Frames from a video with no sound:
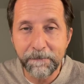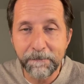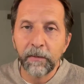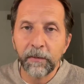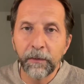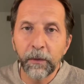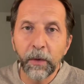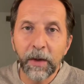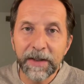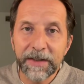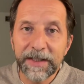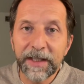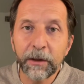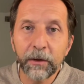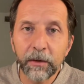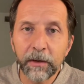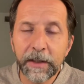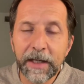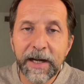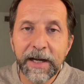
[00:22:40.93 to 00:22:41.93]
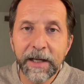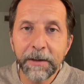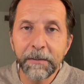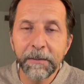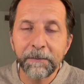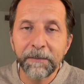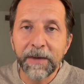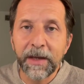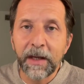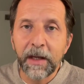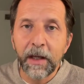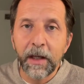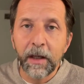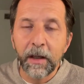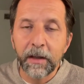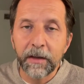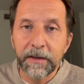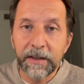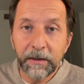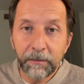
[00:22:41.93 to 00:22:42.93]
For a second time,
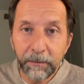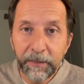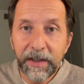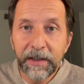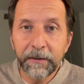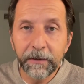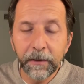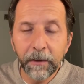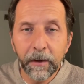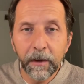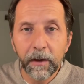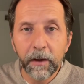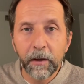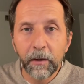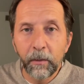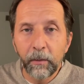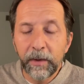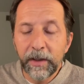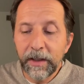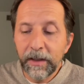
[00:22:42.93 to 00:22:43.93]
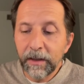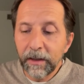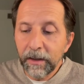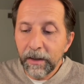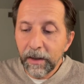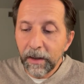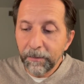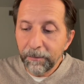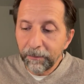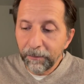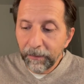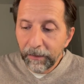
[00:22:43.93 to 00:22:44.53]
St. Peter will uh,